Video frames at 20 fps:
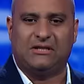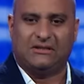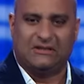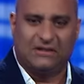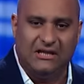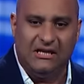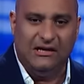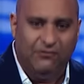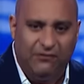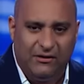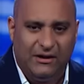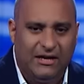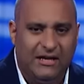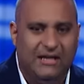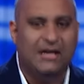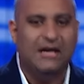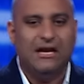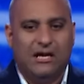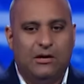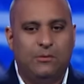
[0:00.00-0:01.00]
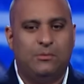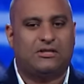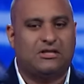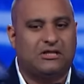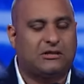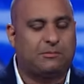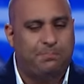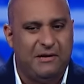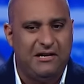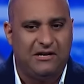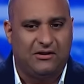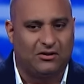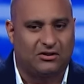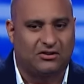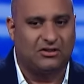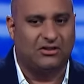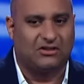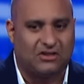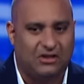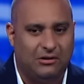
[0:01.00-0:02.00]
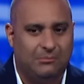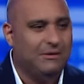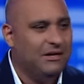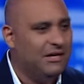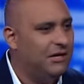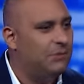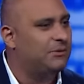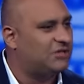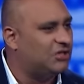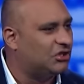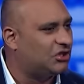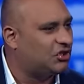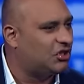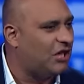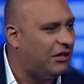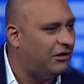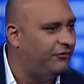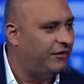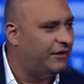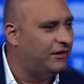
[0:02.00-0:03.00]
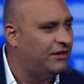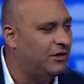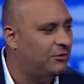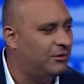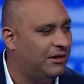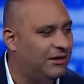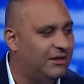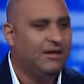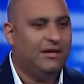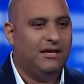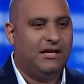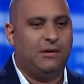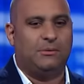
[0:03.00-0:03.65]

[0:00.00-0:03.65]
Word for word: a T V, it was a speaker system, it was a shelving unit,